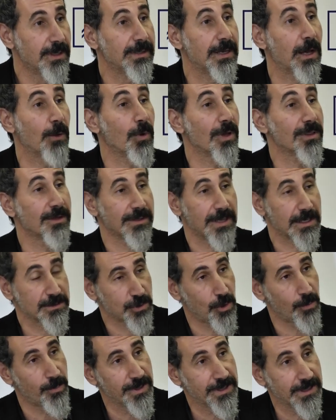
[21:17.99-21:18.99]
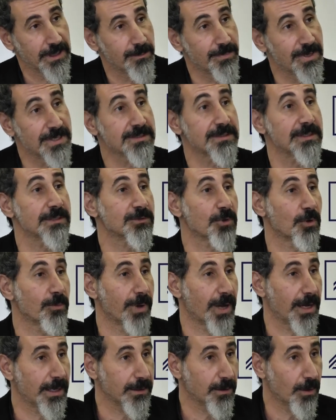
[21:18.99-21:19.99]
Now, whether that's opening a business or
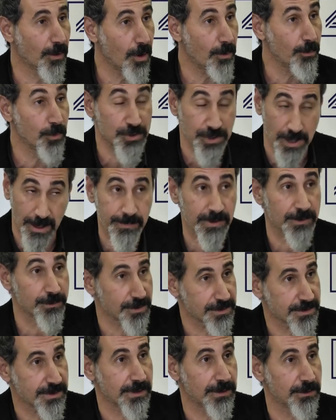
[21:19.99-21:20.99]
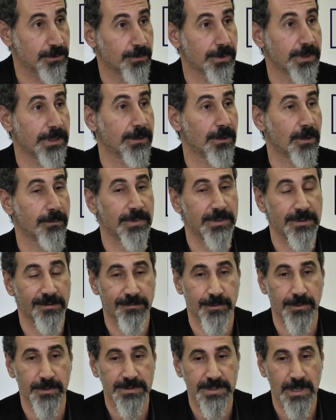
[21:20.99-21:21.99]
buying a home, which I'm interested in doing in Armenia,
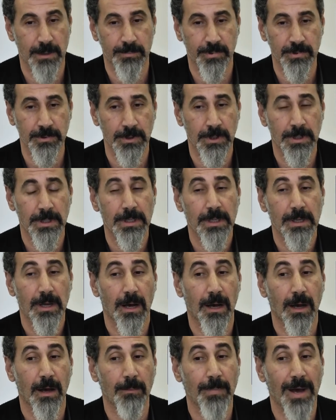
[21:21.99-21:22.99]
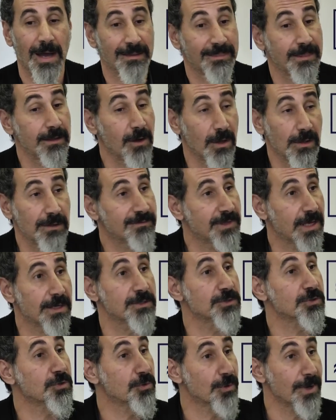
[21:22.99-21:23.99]
for example, I think all of that
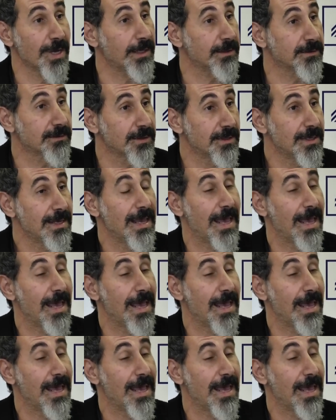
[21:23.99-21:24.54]
is great.